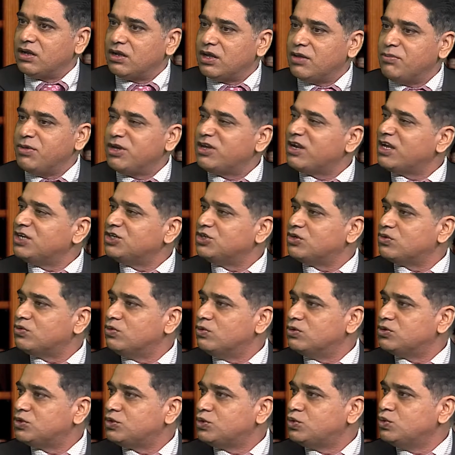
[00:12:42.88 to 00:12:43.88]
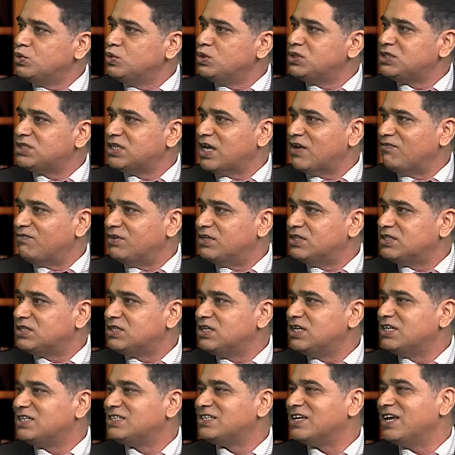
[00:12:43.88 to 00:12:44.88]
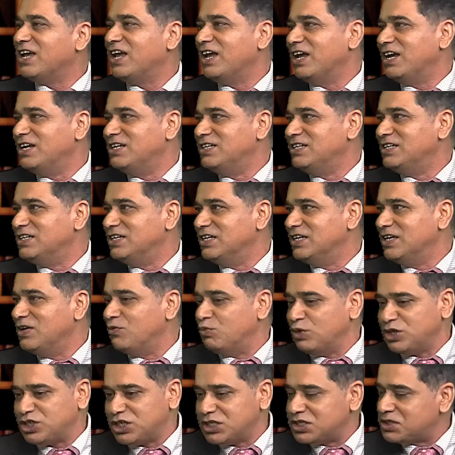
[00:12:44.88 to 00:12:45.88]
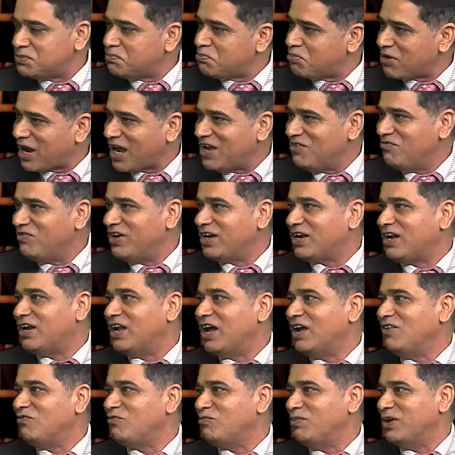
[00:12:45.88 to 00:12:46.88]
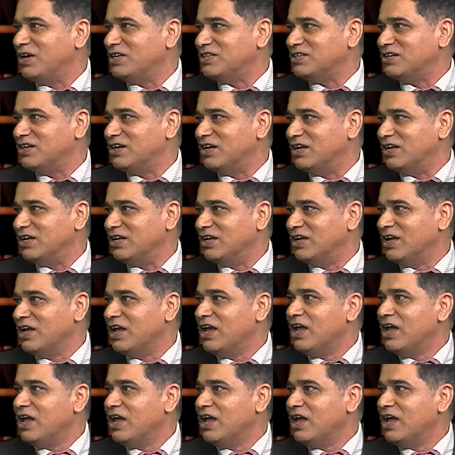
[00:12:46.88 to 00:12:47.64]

Immigration Rules 276 ADE, which is private life basically.